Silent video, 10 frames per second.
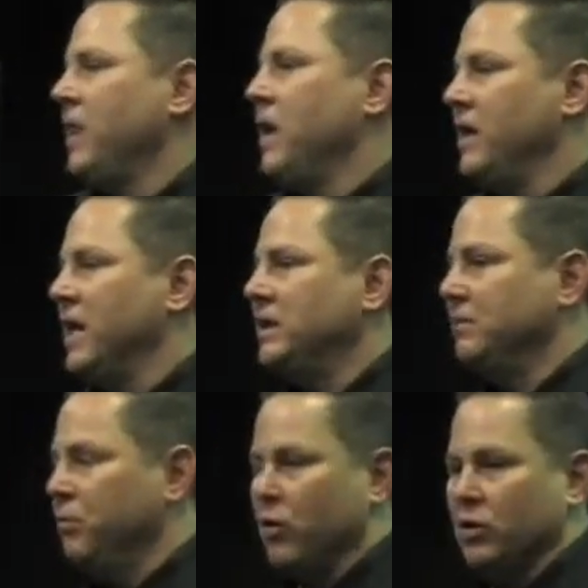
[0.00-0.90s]
And that's
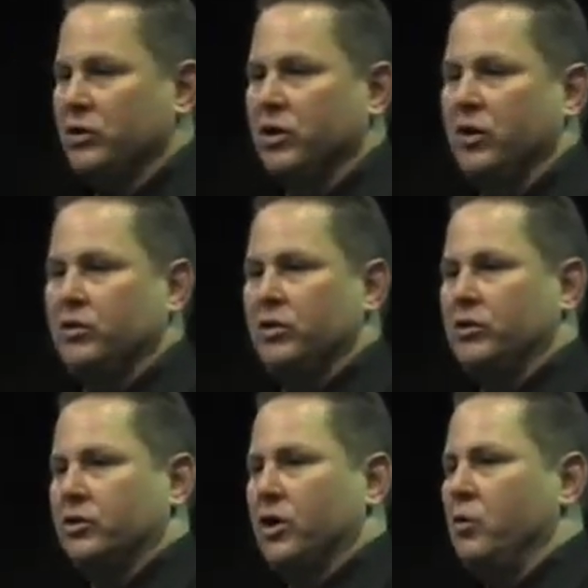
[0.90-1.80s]
important to know too.
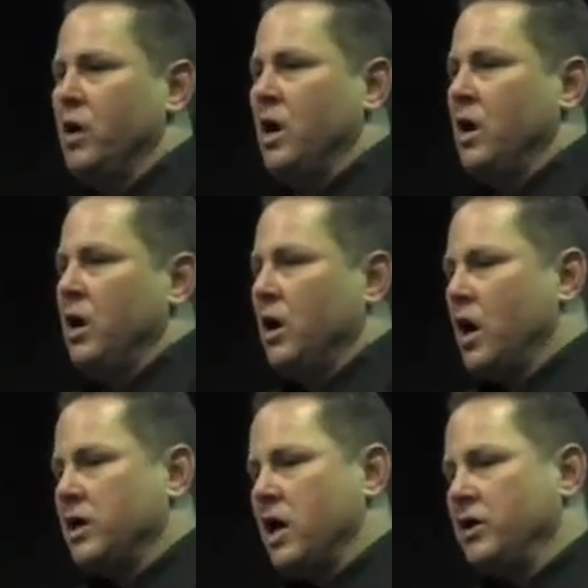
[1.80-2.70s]
So
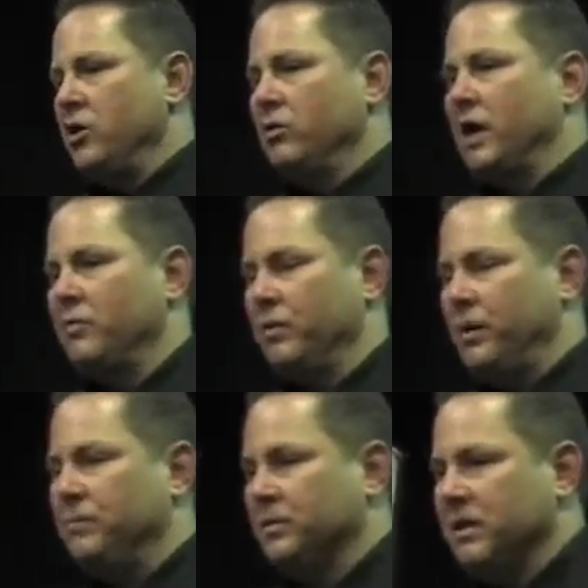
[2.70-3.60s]
I know, like, when
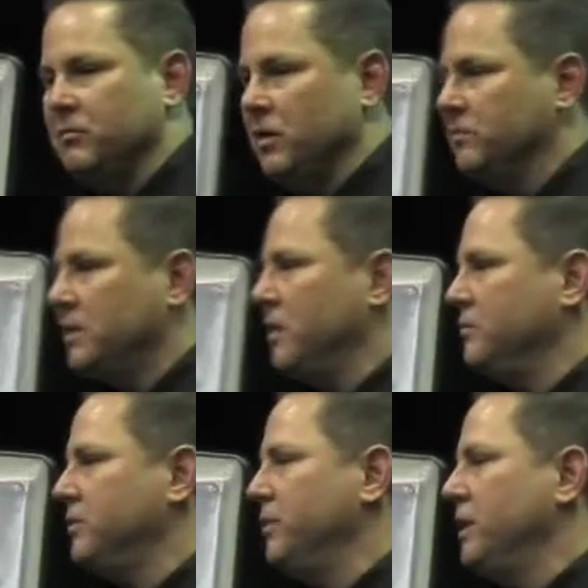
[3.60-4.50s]
people sometimes come
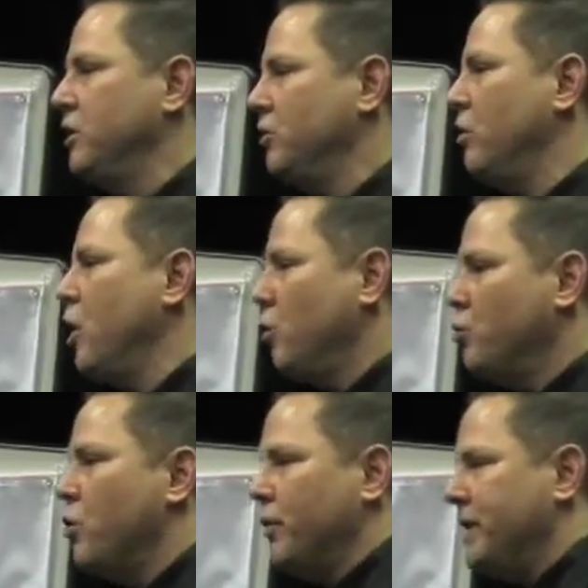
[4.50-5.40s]
to me, they're
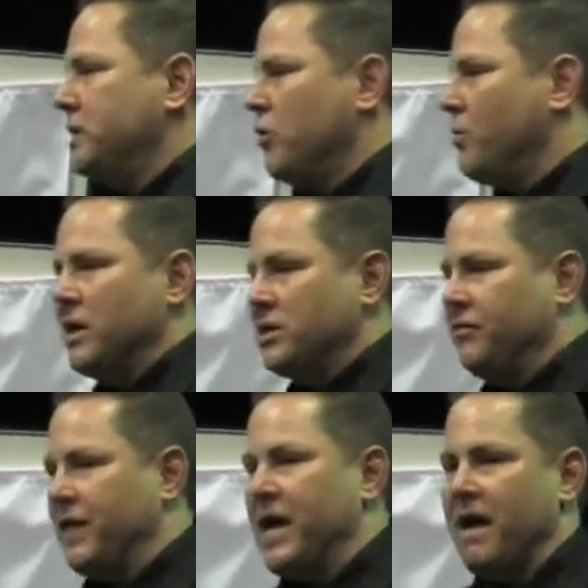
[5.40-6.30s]
worried so much
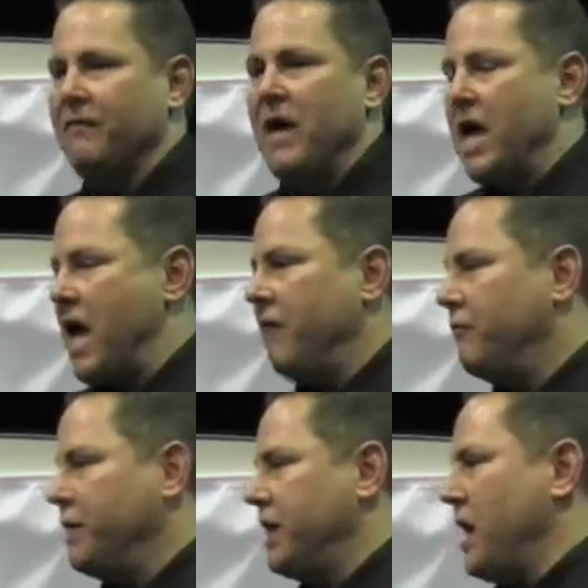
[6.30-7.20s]
if they have
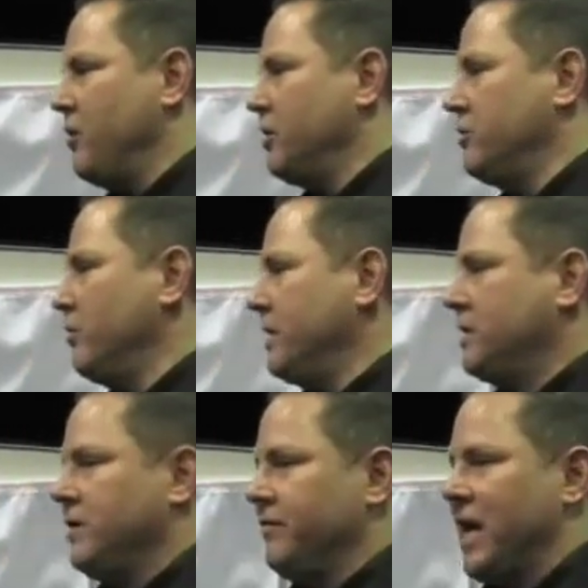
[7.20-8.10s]
every
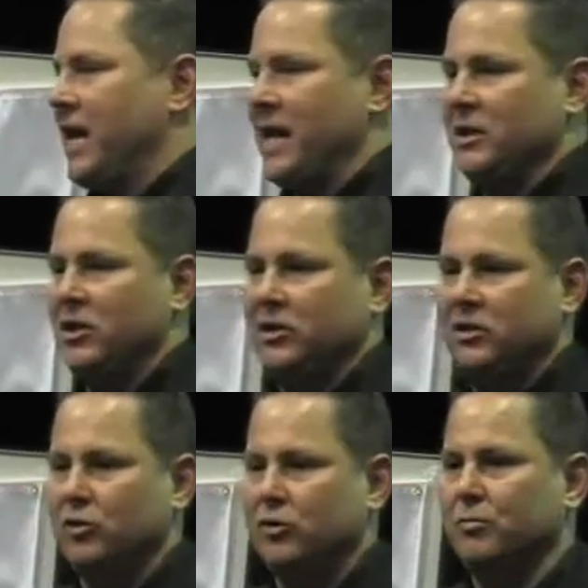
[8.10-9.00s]
characteristic of that
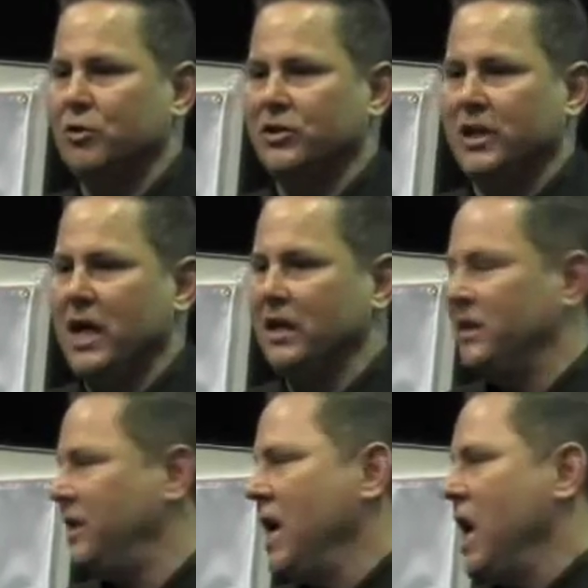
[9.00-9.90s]
antisocial
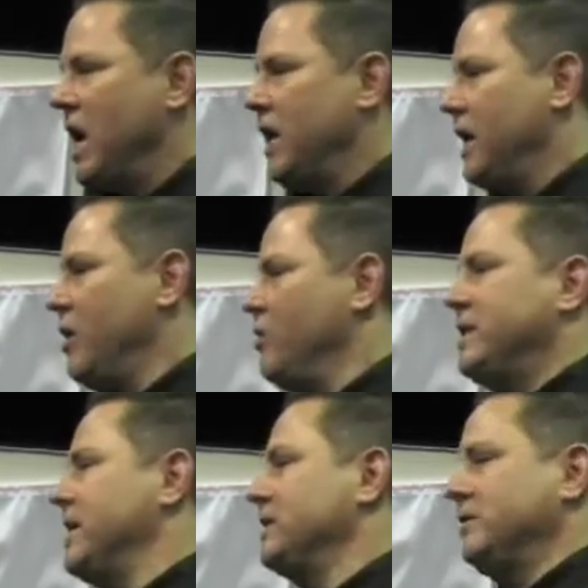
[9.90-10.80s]
personality, and I go, it
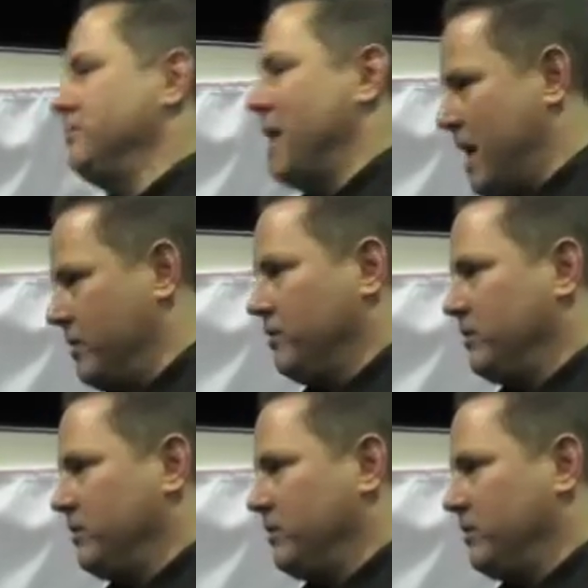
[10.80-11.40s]
doesn't matter.